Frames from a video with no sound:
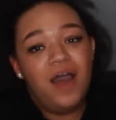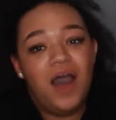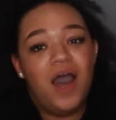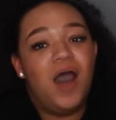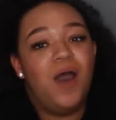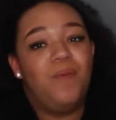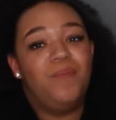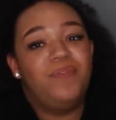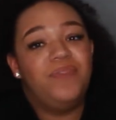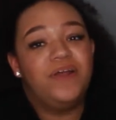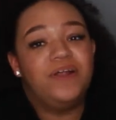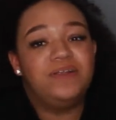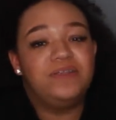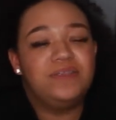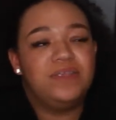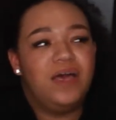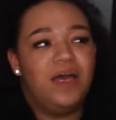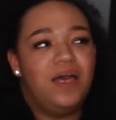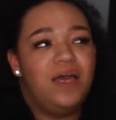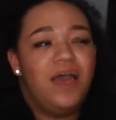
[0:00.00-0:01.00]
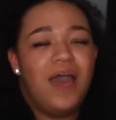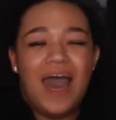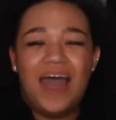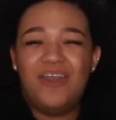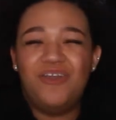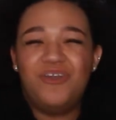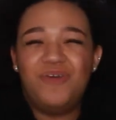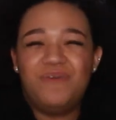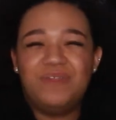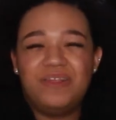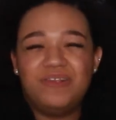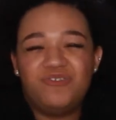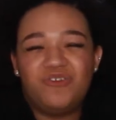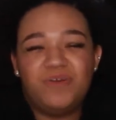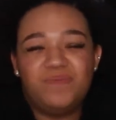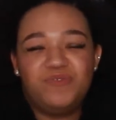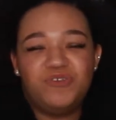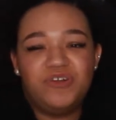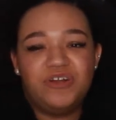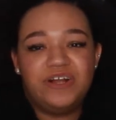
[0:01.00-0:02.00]
I don't know what the
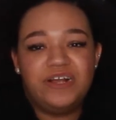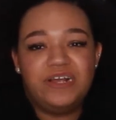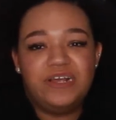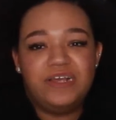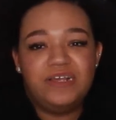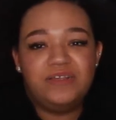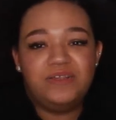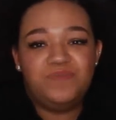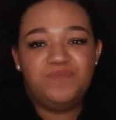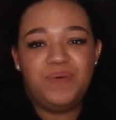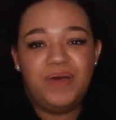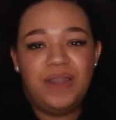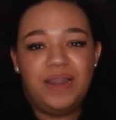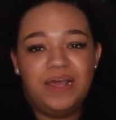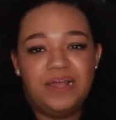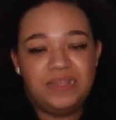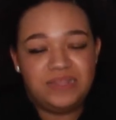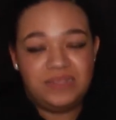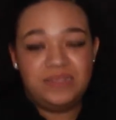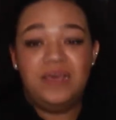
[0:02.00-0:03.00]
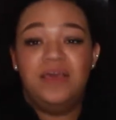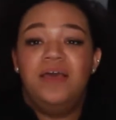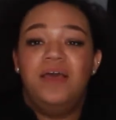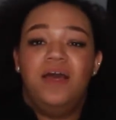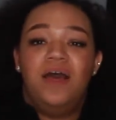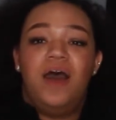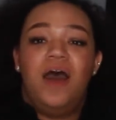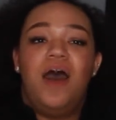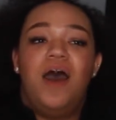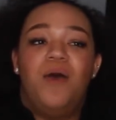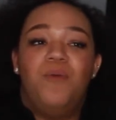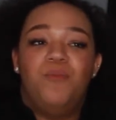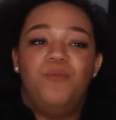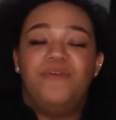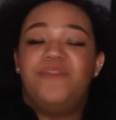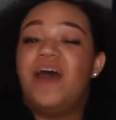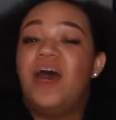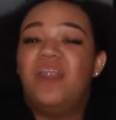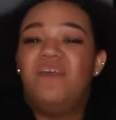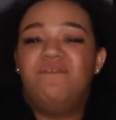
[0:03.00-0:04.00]
scripture is, but it's
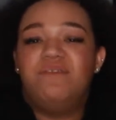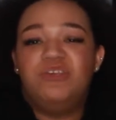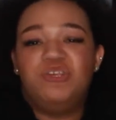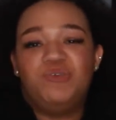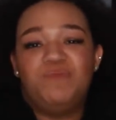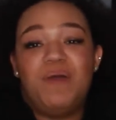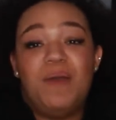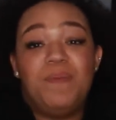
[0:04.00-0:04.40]
Without a vision,